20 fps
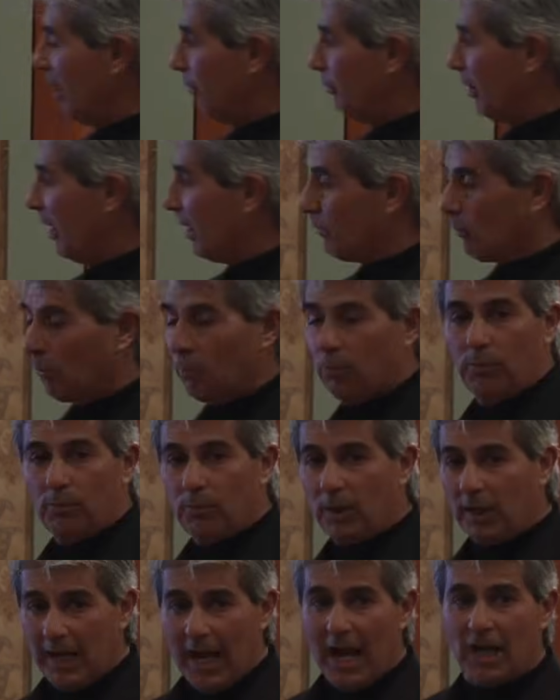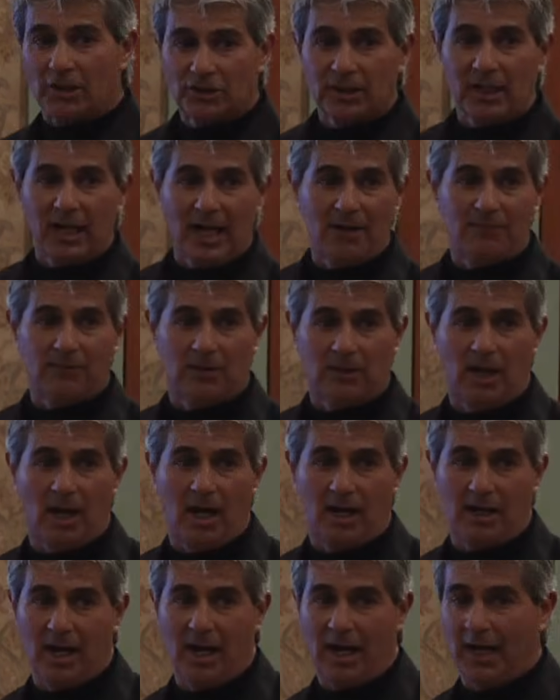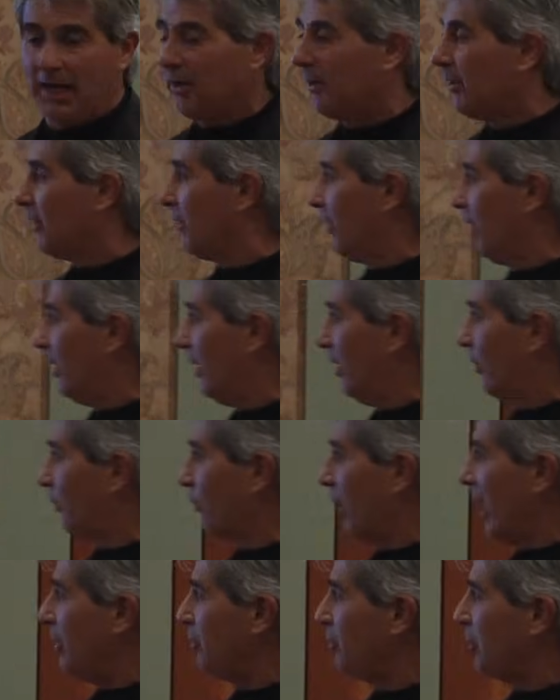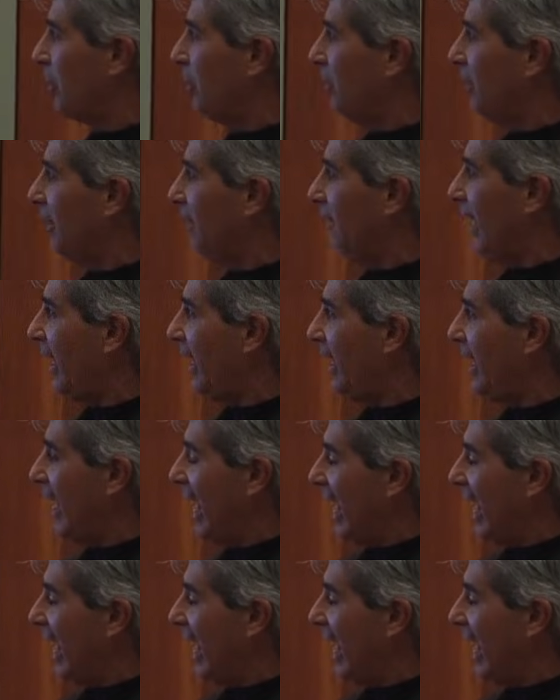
But we actually have a lot higher ratio than that,